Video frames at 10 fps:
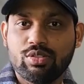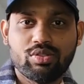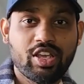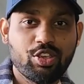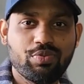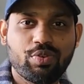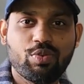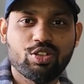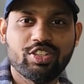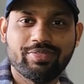So thank you for
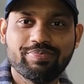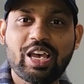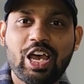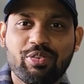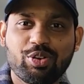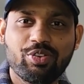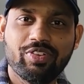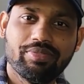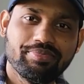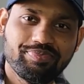watching. Have a good
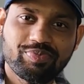one.